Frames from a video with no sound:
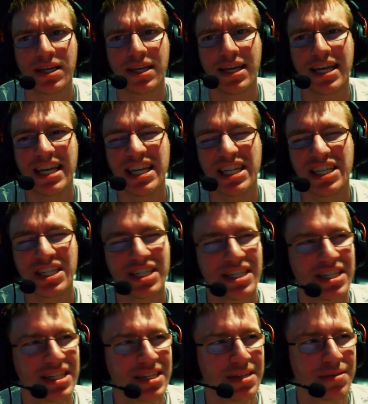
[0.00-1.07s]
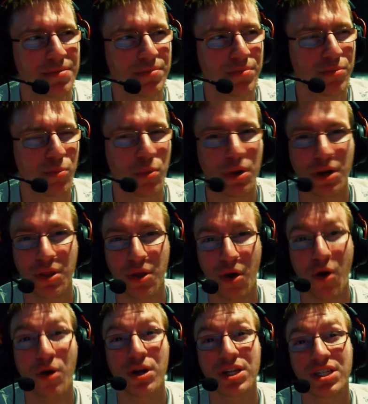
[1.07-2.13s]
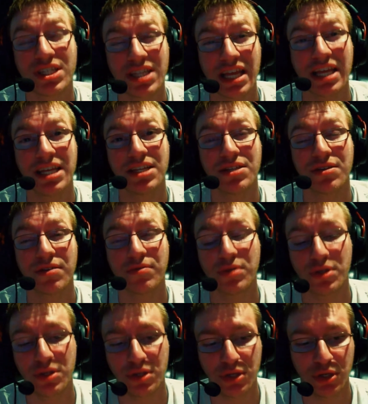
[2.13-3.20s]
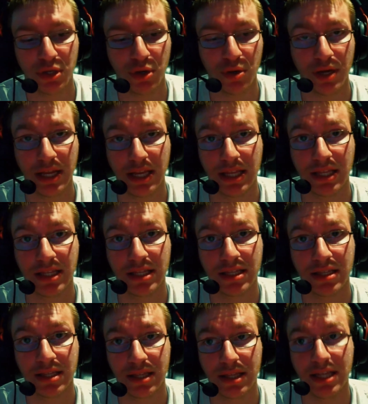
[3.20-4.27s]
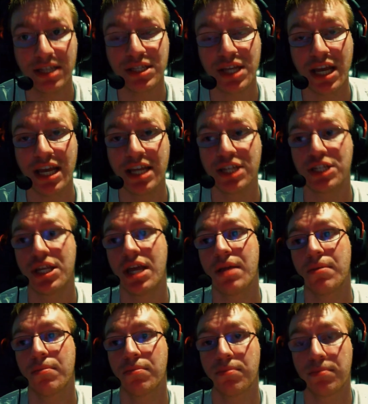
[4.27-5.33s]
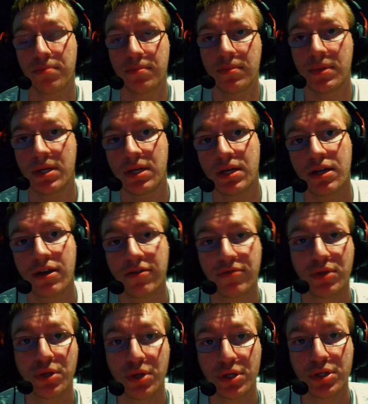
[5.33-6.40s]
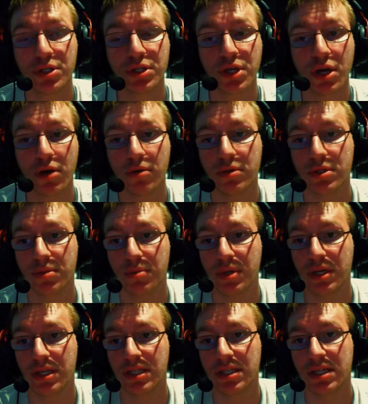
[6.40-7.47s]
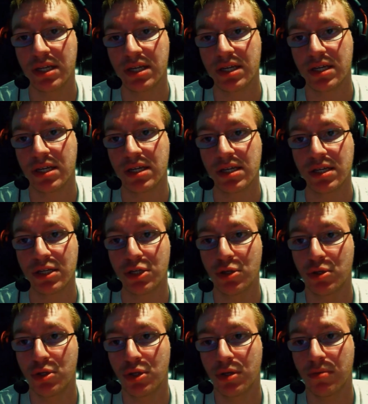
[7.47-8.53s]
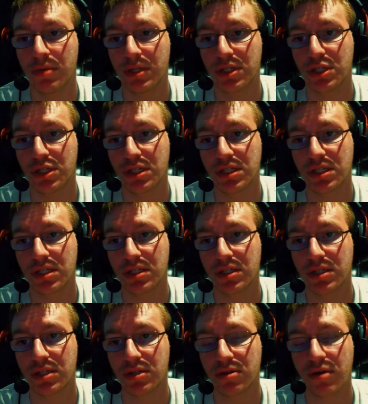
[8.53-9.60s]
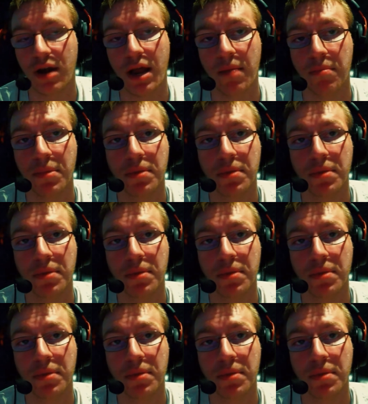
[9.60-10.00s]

is one of the hardest things of to do in this age than a few years ago is because YouTube is just crap.